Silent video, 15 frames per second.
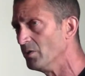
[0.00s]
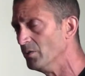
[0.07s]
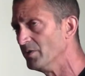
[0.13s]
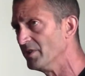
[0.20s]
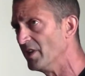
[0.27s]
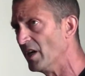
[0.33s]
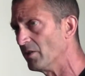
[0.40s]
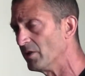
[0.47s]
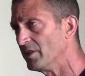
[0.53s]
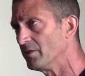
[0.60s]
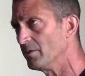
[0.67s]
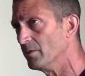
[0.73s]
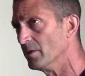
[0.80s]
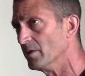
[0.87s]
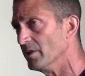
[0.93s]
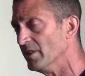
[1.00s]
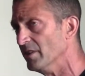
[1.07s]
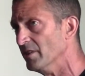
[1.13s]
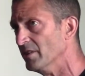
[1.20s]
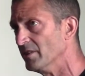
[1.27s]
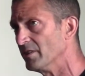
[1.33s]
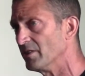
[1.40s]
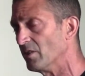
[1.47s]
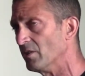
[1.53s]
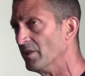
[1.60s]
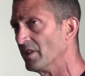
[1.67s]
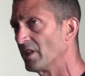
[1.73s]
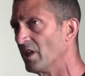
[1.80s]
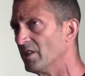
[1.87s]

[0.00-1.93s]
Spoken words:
whose narrator is on the